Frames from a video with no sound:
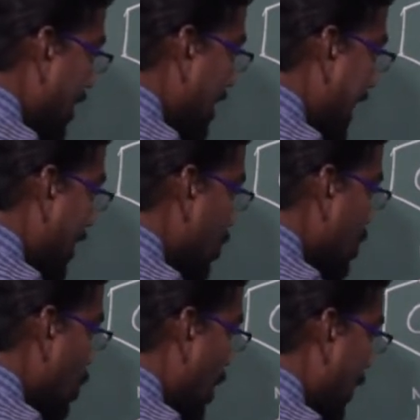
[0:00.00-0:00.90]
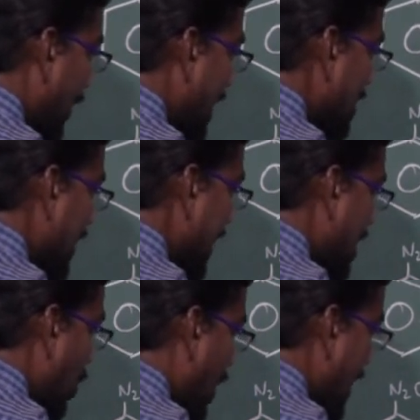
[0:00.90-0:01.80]
further react with sodium hydroxide
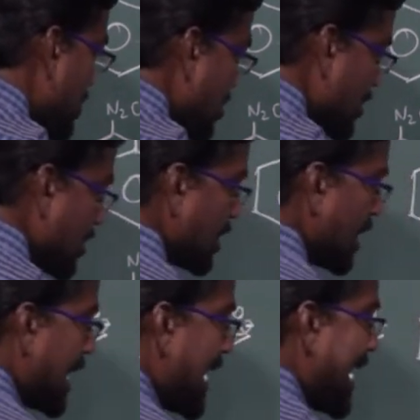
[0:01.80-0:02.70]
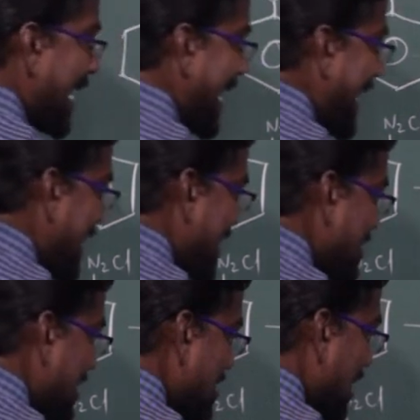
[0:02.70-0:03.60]
NaOH. Heated
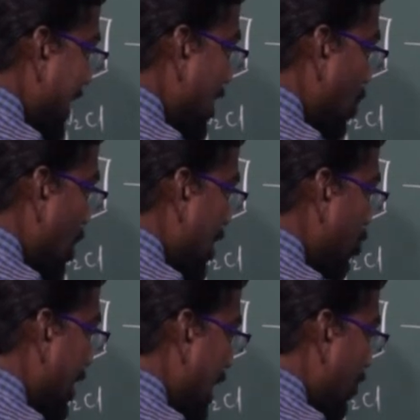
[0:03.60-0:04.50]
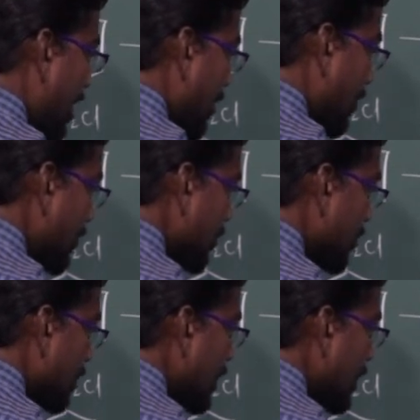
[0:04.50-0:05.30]
623 Kelvin.